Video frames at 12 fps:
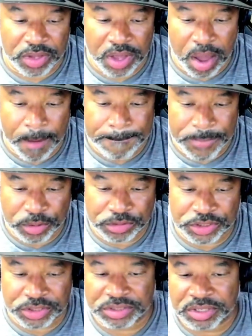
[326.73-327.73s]

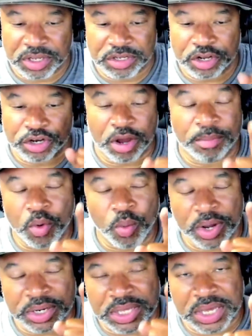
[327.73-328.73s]
Emotions. The number
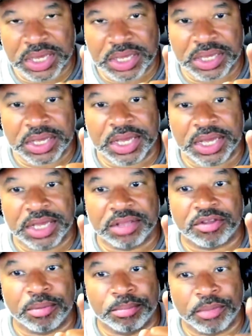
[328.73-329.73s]
one key
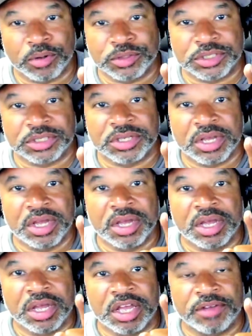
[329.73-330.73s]
is emotions.
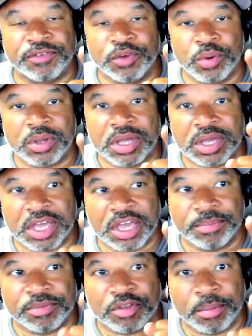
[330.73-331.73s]
If you can
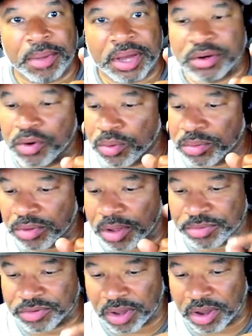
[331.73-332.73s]
keep somebody, no,
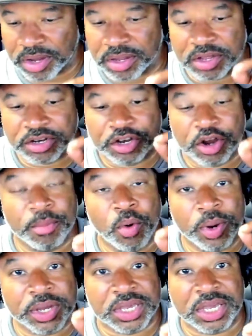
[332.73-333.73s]
I'm sorry. The number
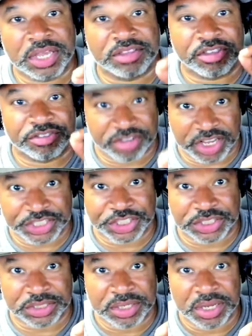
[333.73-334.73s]
one key is
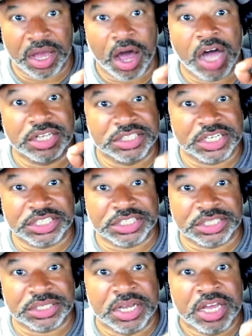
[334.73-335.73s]
attention.
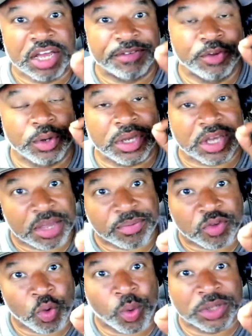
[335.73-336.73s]
Attention. If you can keep
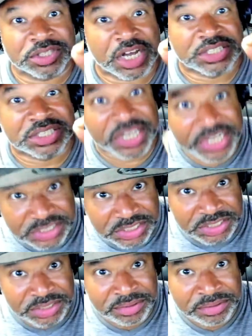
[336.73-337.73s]
someone's
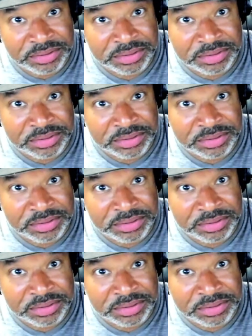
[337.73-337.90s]
attention,